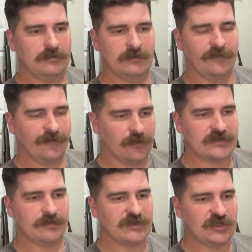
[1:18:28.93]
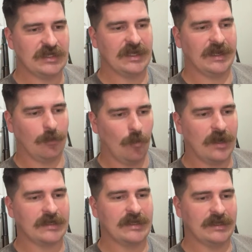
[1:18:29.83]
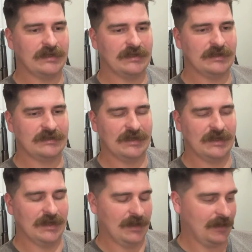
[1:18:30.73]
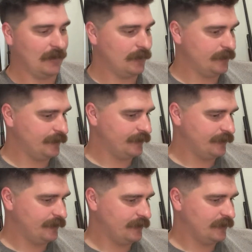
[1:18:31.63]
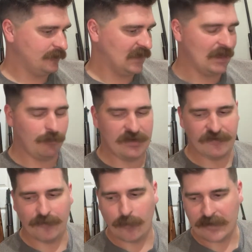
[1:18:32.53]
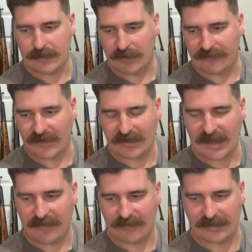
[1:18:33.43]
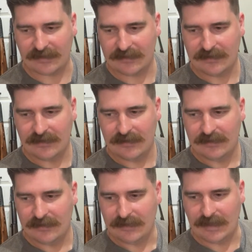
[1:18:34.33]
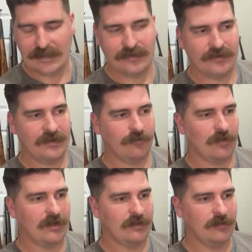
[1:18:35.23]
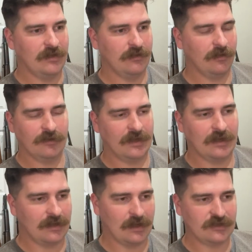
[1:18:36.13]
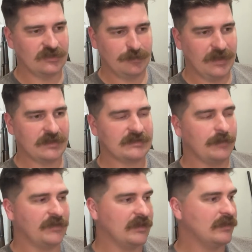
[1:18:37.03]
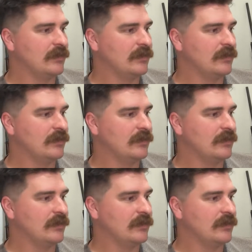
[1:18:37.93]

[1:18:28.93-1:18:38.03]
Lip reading: first machine gun I want to get is a MP40, but if I could have like anything run of the mill, or like I could just pick something,